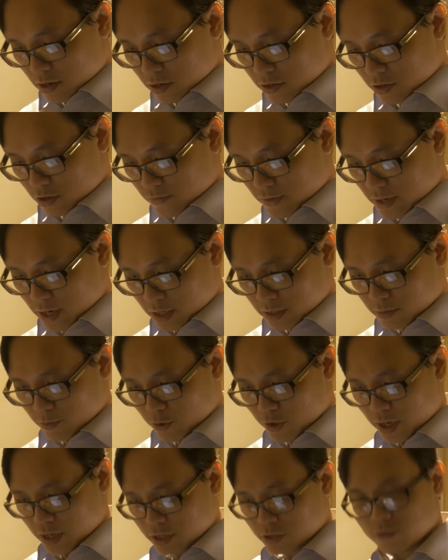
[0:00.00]
So many
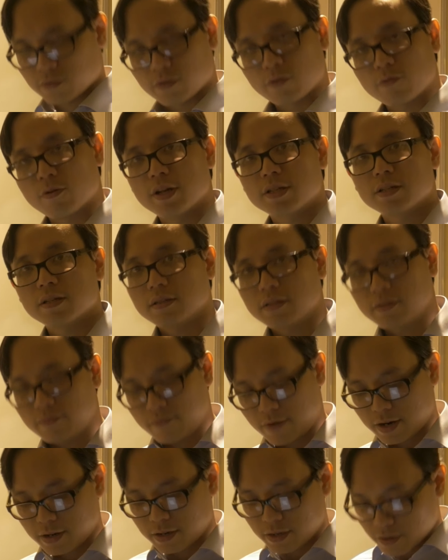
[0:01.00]
exponential equation is
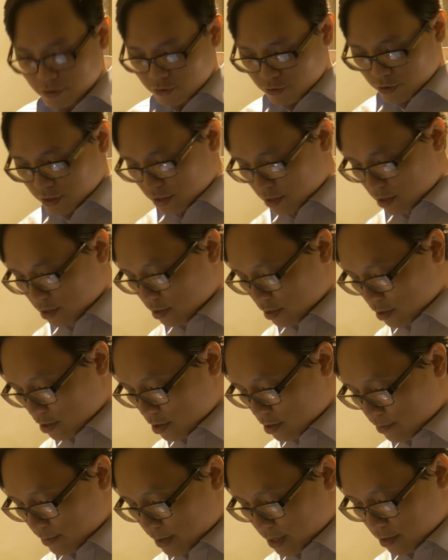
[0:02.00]
very interesting, you
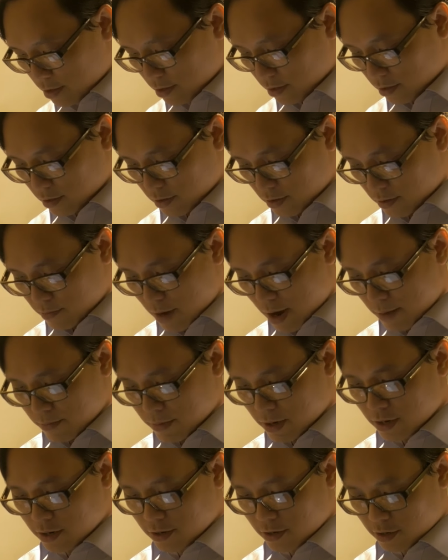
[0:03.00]
know, because I
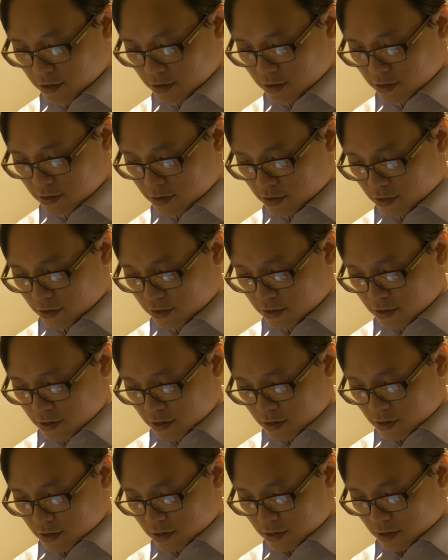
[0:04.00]
remember
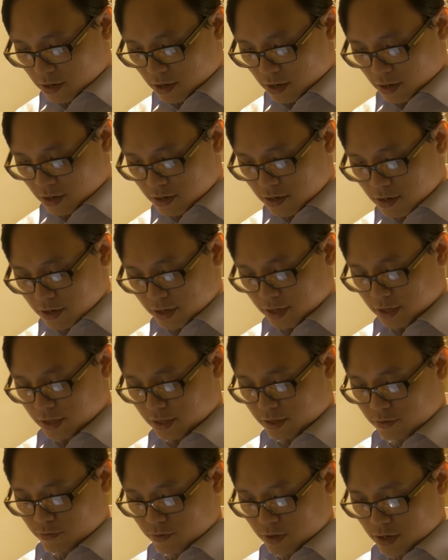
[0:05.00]
I learned
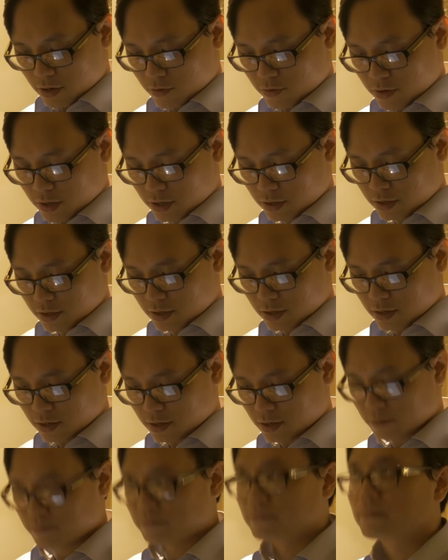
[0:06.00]
this when I was in I